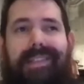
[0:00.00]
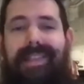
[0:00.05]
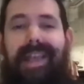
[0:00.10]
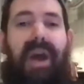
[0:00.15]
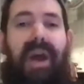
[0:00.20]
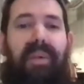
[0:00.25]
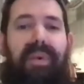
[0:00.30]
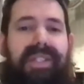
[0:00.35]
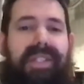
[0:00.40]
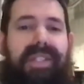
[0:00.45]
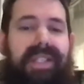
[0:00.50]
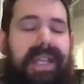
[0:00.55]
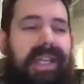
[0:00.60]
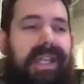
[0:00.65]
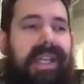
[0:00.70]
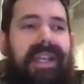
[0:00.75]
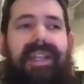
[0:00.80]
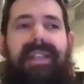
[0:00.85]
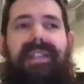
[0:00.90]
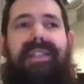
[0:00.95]
that what's
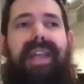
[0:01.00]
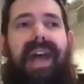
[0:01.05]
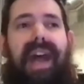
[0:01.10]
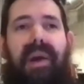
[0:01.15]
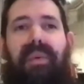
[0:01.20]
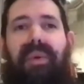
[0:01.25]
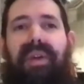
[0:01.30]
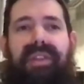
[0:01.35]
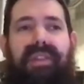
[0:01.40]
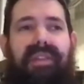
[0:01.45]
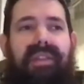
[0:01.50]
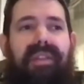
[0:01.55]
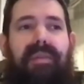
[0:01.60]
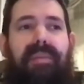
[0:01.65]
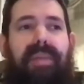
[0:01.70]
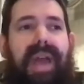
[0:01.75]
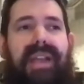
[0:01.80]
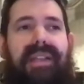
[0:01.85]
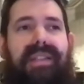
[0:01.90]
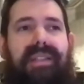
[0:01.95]
needed? Is that what the
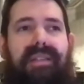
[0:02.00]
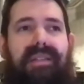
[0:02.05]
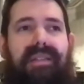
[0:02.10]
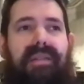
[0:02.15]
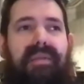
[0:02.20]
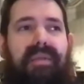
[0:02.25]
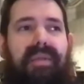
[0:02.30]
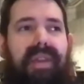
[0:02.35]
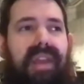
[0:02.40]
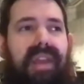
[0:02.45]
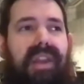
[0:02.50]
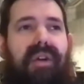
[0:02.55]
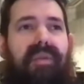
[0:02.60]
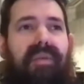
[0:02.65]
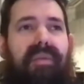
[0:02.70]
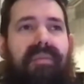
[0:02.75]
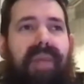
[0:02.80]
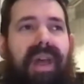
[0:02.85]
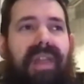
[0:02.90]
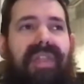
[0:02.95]
best, you
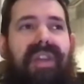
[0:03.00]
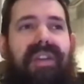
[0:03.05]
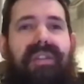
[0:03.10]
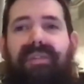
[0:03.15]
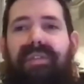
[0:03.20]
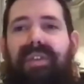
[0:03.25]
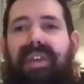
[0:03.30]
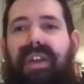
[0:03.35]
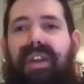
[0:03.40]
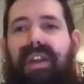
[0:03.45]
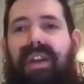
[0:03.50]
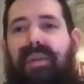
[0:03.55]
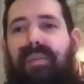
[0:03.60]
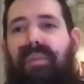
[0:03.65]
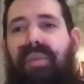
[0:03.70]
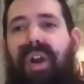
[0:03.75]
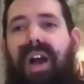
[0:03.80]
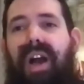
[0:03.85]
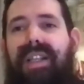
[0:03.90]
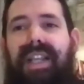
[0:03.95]
know, method of
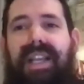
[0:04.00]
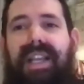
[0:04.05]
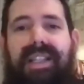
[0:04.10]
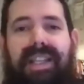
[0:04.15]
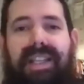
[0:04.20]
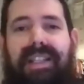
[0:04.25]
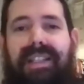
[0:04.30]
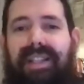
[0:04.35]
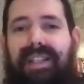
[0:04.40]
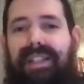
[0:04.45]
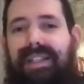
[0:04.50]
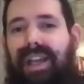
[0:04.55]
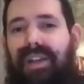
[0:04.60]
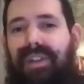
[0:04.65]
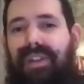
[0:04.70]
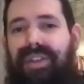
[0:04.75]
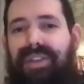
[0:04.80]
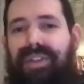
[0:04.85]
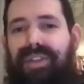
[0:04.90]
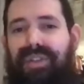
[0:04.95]
process is to tell
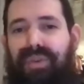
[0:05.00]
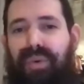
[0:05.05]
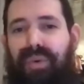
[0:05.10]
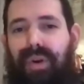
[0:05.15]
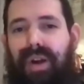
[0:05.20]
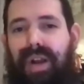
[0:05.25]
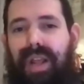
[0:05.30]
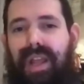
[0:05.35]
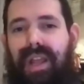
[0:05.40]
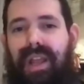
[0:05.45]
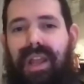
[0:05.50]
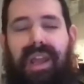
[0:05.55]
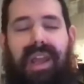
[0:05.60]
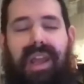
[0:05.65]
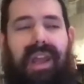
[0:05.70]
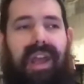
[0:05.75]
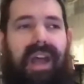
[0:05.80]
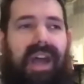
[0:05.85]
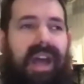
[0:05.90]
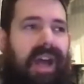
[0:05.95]
this story?
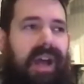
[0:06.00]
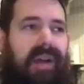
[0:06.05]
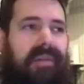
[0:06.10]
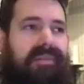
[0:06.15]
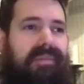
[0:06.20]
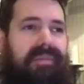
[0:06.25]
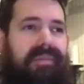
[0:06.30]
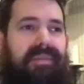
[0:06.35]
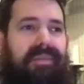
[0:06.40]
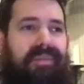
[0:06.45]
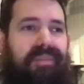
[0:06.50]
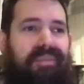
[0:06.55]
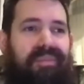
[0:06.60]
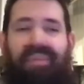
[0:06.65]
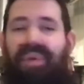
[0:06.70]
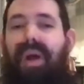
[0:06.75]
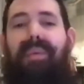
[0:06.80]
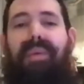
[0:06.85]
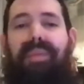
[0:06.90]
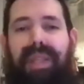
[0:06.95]

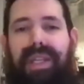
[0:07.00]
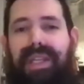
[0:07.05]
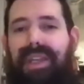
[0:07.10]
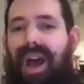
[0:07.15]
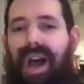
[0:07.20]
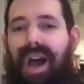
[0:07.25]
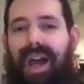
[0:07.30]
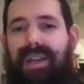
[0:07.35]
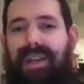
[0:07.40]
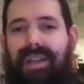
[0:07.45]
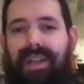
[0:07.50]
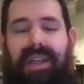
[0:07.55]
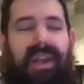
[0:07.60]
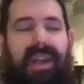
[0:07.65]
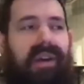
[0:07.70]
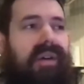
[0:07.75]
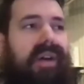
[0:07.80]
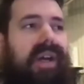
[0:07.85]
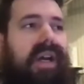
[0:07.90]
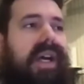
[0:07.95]
Probably not, you
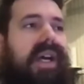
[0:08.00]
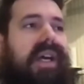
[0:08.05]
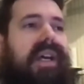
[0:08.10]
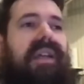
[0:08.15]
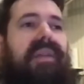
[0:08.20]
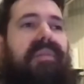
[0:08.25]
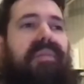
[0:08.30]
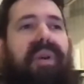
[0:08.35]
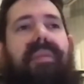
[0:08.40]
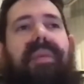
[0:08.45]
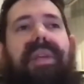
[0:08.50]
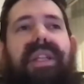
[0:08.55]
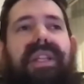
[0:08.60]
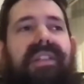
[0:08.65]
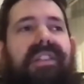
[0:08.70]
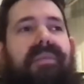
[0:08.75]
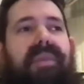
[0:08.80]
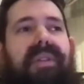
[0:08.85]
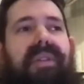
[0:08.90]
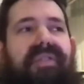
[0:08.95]
know, it probably
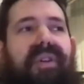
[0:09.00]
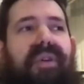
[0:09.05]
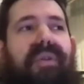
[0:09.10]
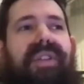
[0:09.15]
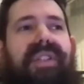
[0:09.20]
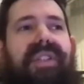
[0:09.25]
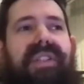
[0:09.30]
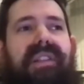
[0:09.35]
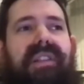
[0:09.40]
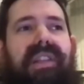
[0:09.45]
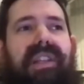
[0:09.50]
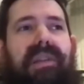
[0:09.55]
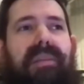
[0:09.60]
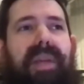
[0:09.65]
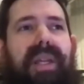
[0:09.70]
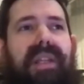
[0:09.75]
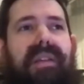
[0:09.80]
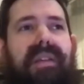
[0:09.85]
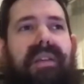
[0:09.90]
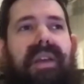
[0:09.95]
needs to be focused a little
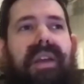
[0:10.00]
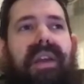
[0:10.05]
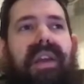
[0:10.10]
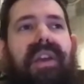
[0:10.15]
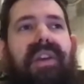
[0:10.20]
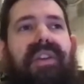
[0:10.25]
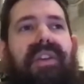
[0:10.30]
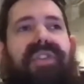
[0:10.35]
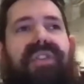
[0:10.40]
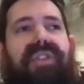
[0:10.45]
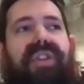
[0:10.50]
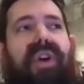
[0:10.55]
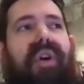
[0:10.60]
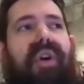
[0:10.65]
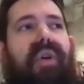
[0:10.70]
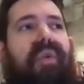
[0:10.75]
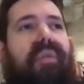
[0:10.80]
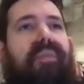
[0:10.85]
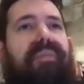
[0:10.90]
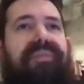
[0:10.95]
bit.
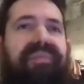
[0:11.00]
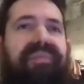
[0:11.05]
So